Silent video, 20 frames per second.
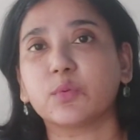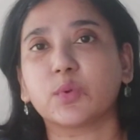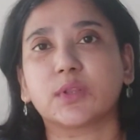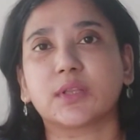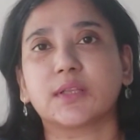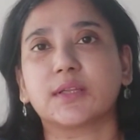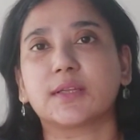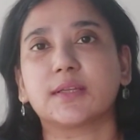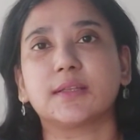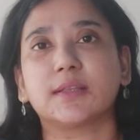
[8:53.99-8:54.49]

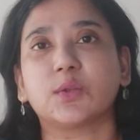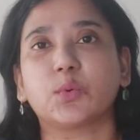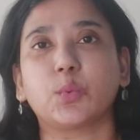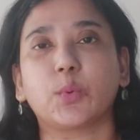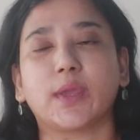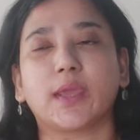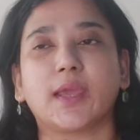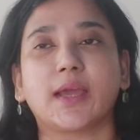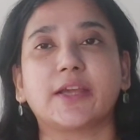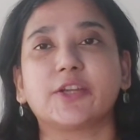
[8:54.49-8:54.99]
with it in the
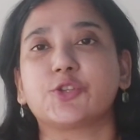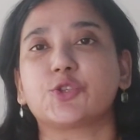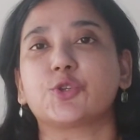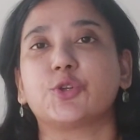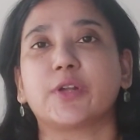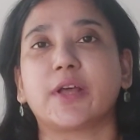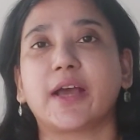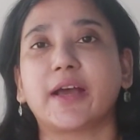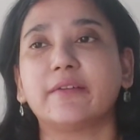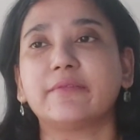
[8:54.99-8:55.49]
way I
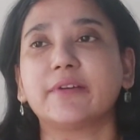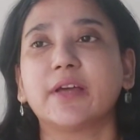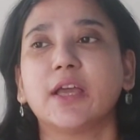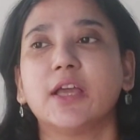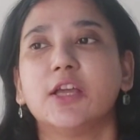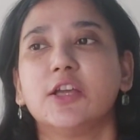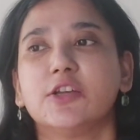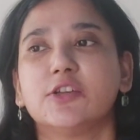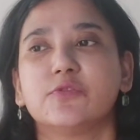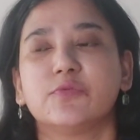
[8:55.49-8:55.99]
should have,
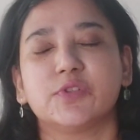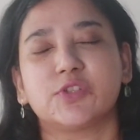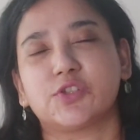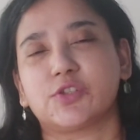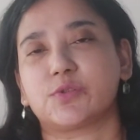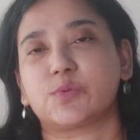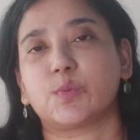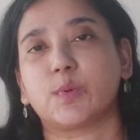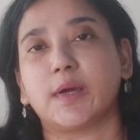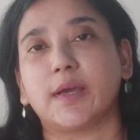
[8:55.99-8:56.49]
which
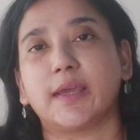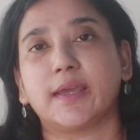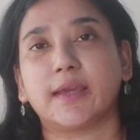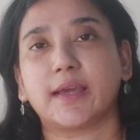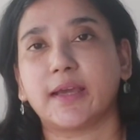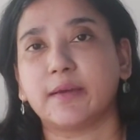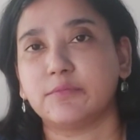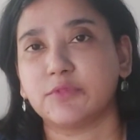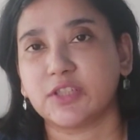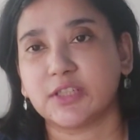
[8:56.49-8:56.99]
is why
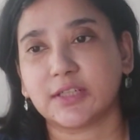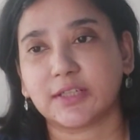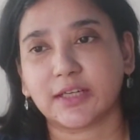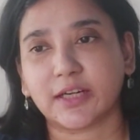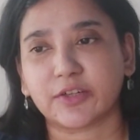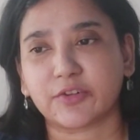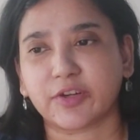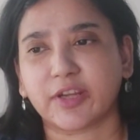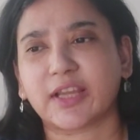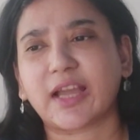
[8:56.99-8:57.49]
I'm
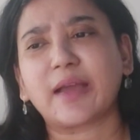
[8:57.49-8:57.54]
decluttering.